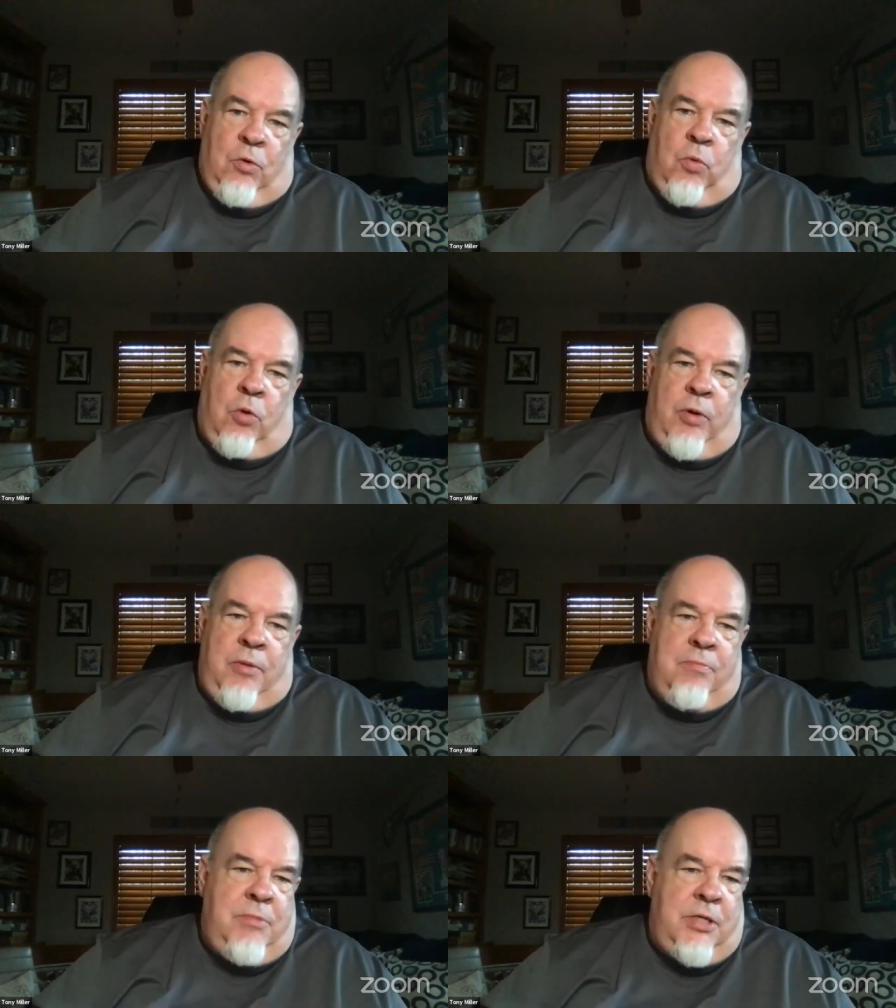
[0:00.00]
where we
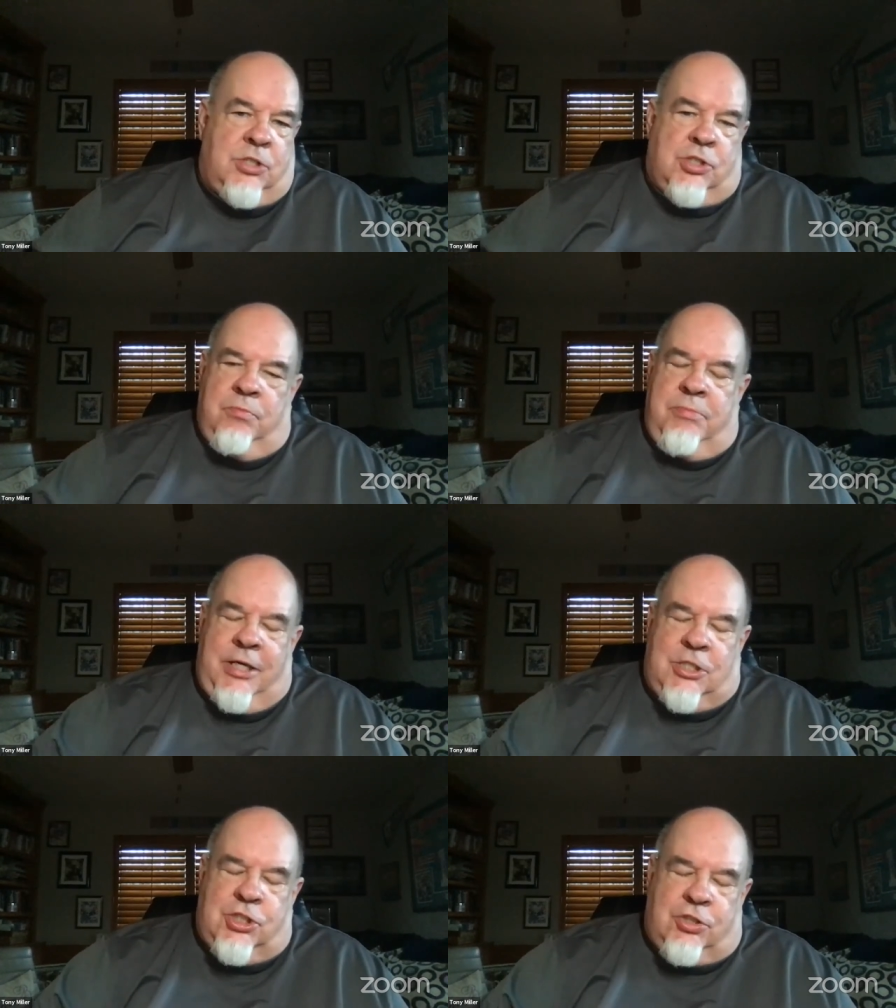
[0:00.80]
missed,
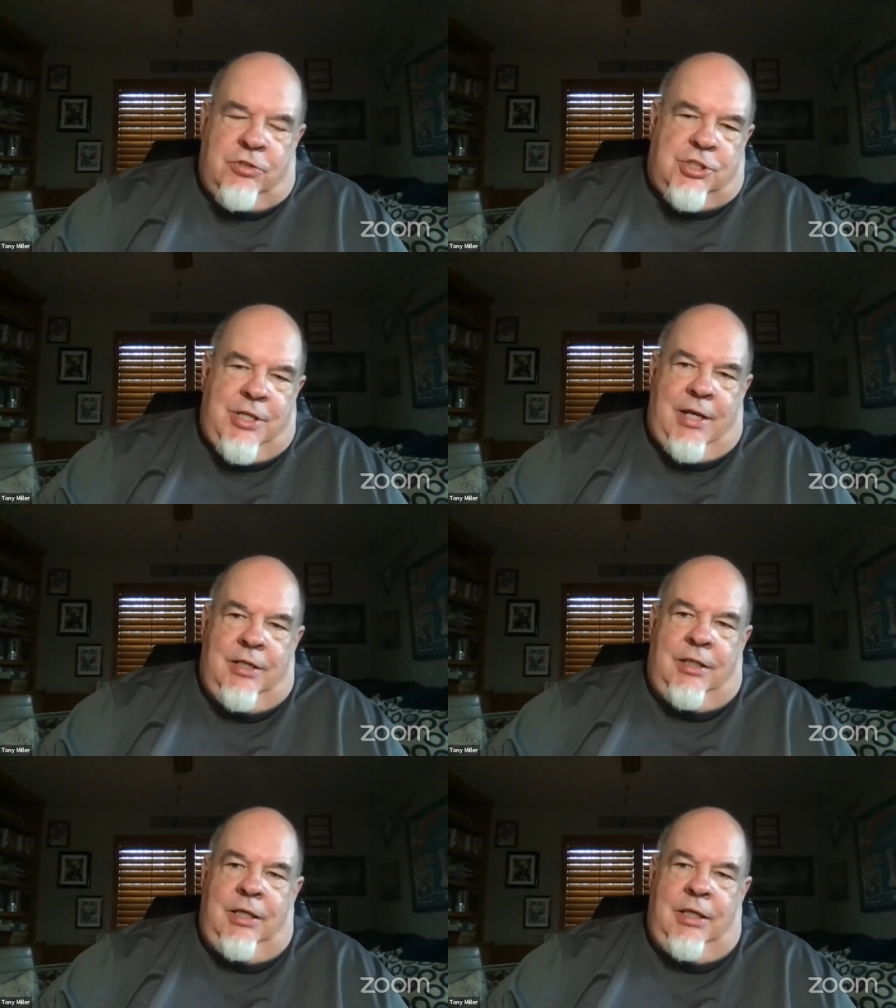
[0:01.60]
mixed
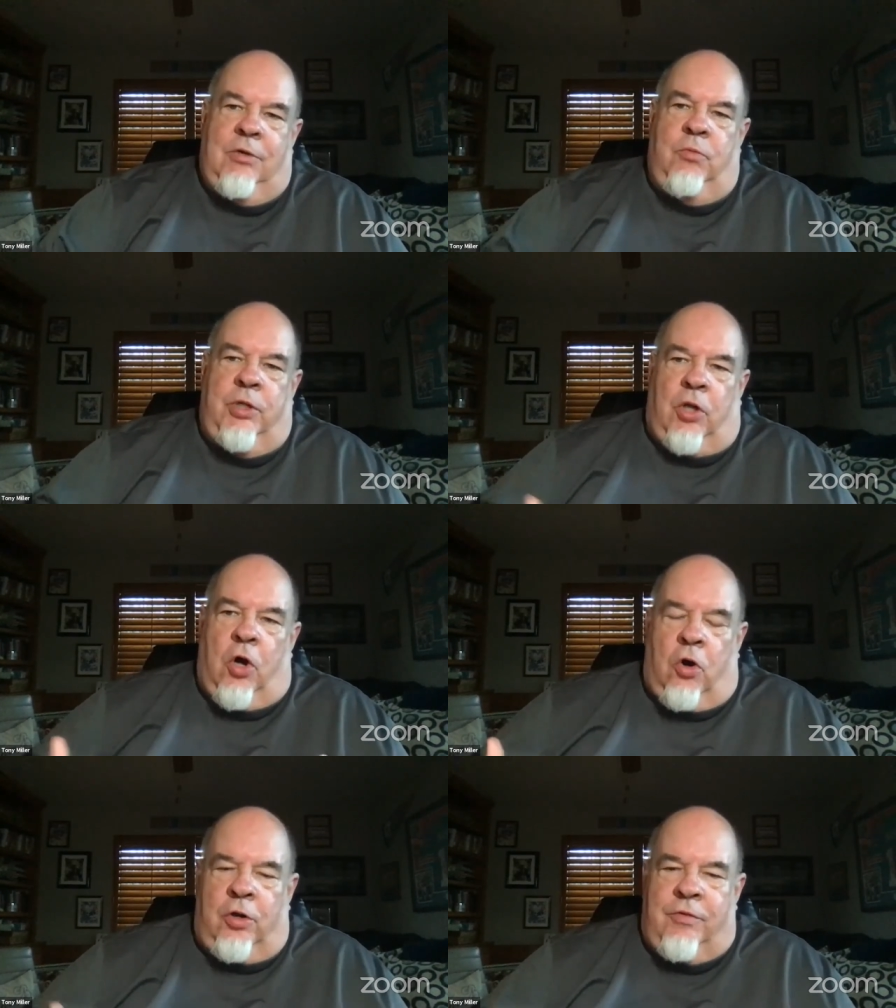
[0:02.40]
Christianity with
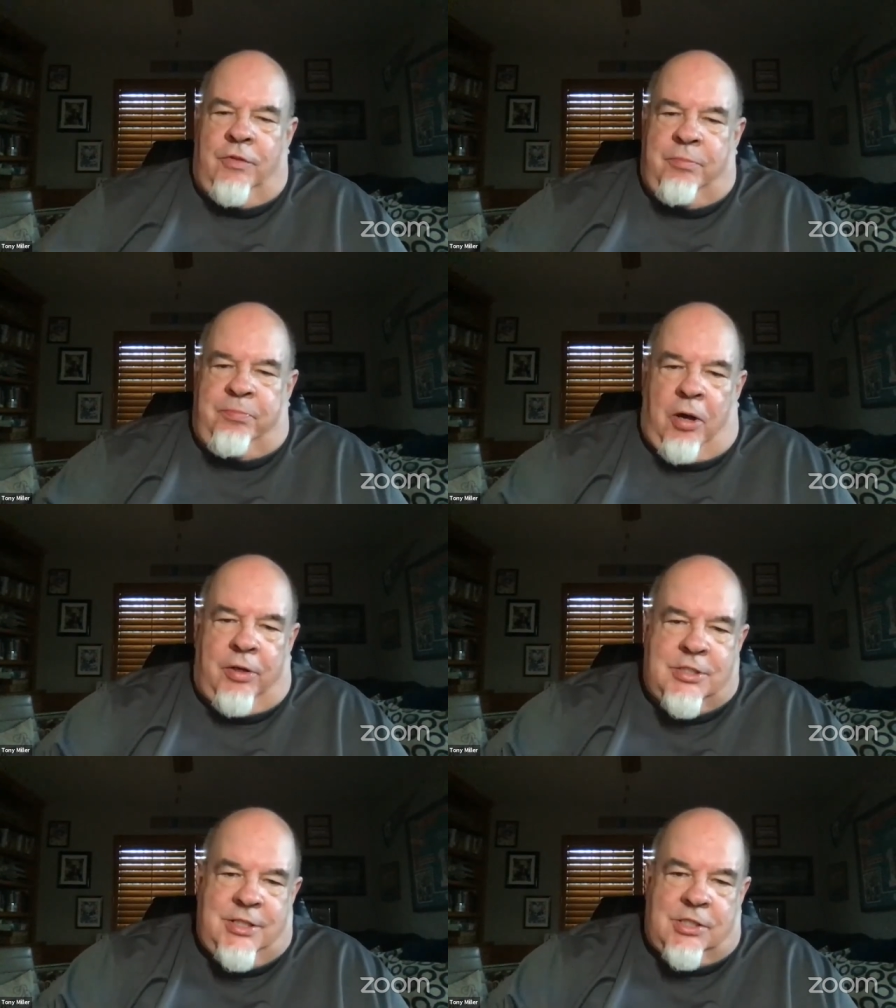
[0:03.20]
all of the
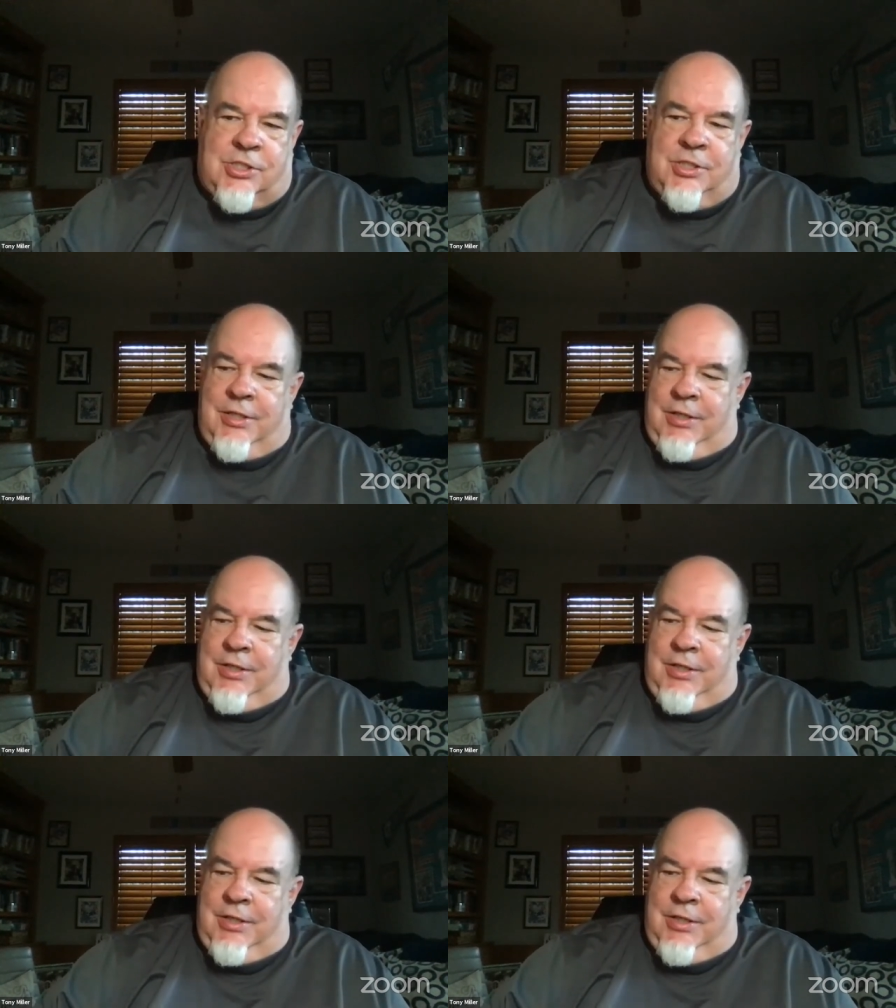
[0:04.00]
politics